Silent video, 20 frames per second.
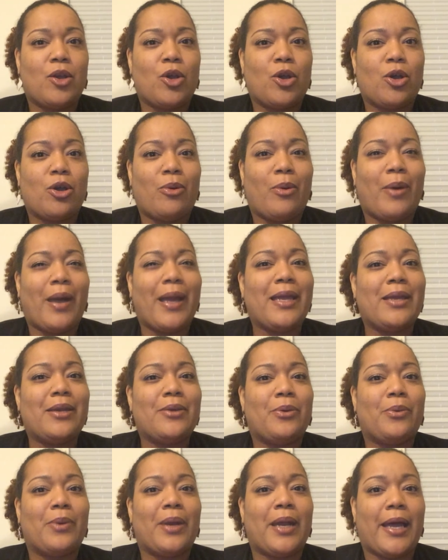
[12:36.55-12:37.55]
quite
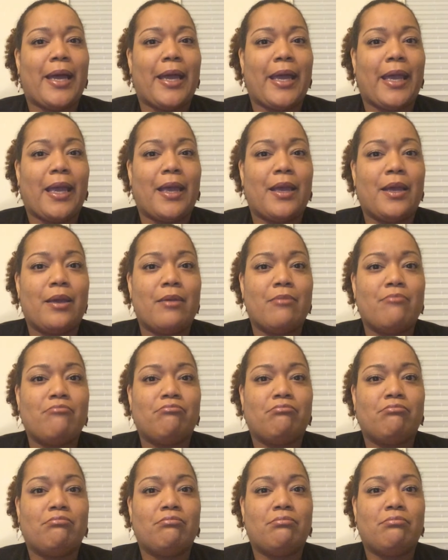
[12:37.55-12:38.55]
what I
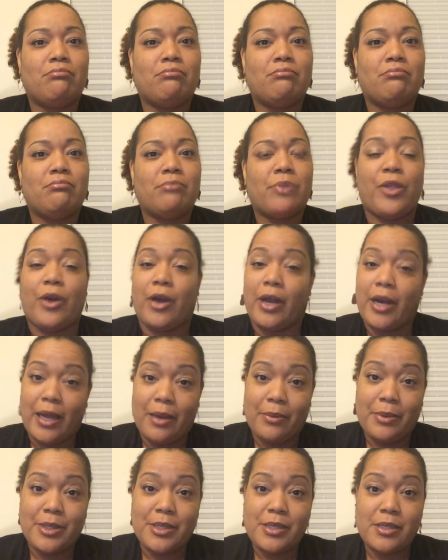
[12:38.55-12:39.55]
thought
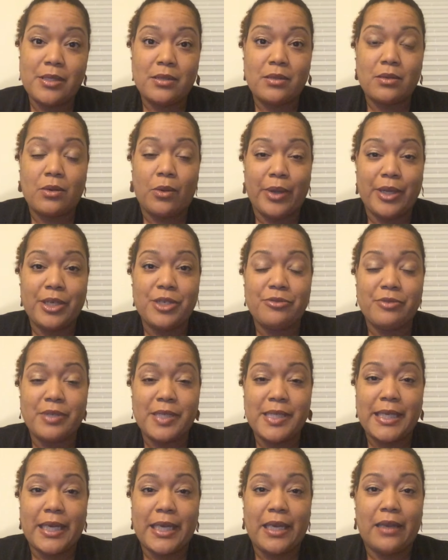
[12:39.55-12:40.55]
I was going to
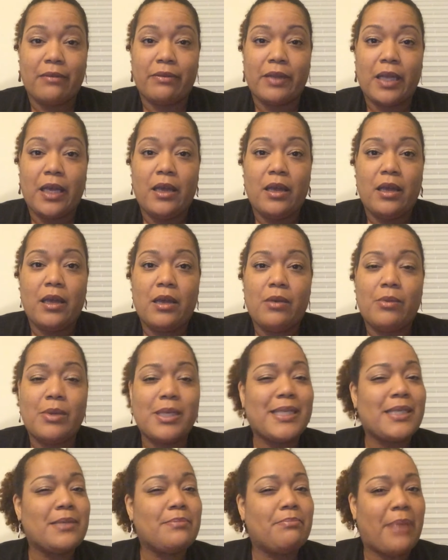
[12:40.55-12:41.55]
receive. It
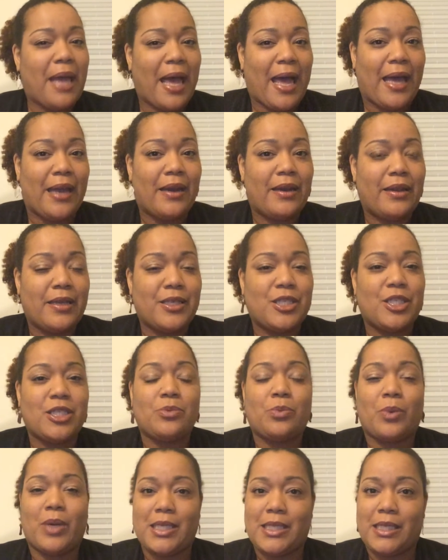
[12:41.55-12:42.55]
wasn't bad. It
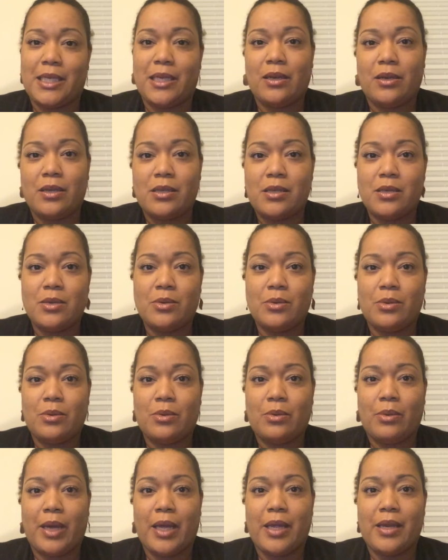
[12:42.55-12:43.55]
just wasn't
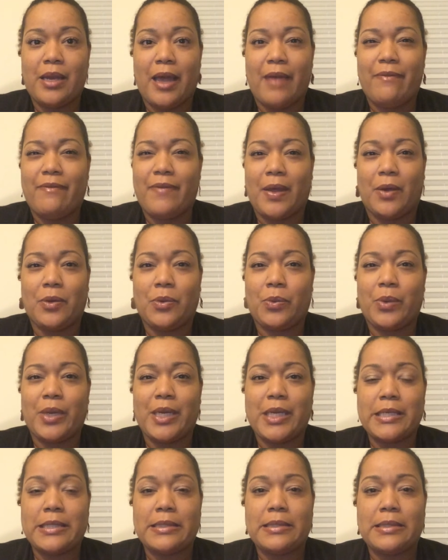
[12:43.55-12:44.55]
what I felt
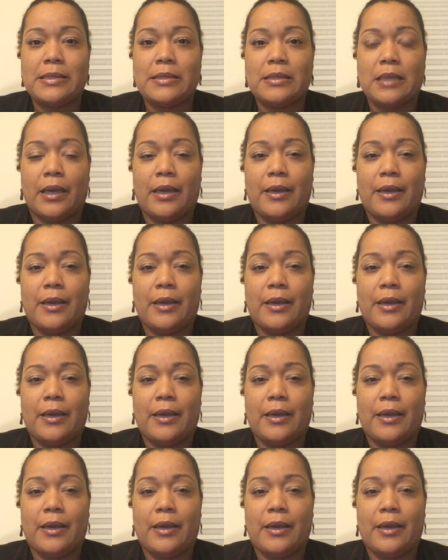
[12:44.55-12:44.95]
was